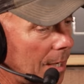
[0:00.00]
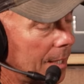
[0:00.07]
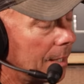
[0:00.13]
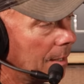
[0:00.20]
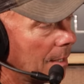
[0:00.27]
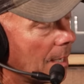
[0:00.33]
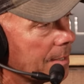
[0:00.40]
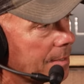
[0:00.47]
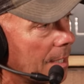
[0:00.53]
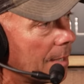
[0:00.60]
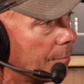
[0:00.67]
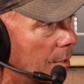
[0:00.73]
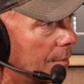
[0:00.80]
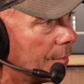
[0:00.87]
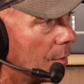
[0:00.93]
recognized
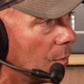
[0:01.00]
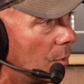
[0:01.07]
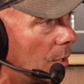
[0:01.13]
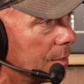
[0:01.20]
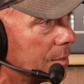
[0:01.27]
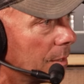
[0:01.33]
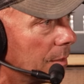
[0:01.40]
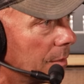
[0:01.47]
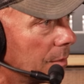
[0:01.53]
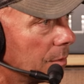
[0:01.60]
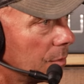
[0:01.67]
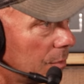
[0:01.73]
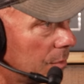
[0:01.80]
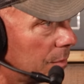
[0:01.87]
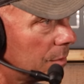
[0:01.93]
that river was a
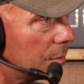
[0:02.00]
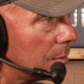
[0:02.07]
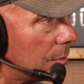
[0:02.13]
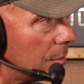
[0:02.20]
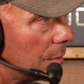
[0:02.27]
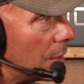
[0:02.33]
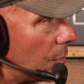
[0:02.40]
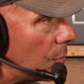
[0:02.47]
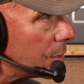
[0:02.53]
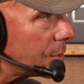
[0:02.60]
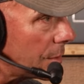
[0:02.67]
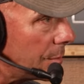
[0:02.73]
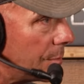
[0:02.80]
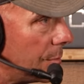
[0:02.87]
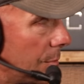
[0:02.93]

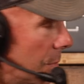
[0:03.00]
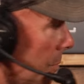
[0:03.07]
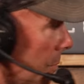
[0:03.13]
was a